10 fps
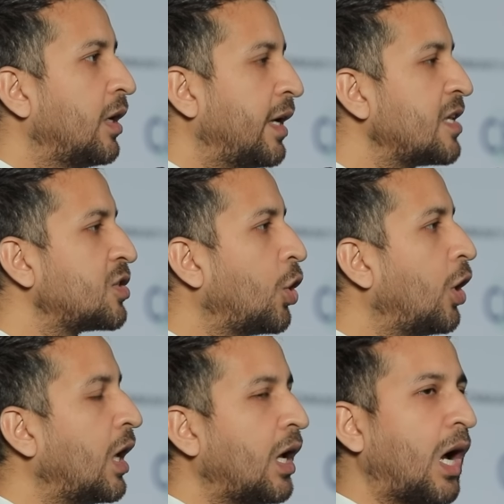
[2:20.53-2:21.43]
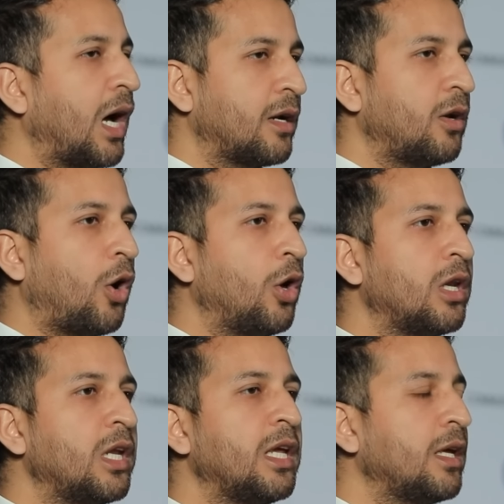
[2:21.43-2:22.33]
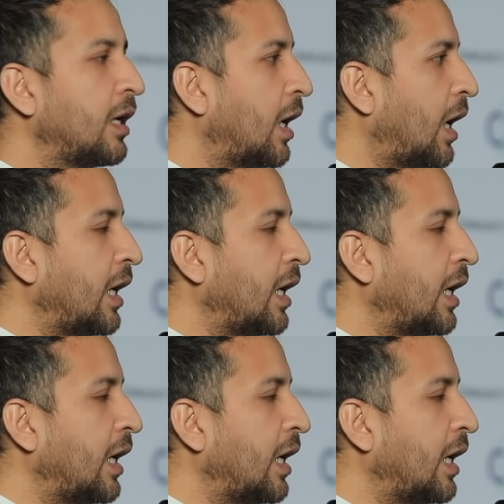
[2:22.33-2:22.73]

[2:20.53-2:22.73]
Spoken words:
Rest all are only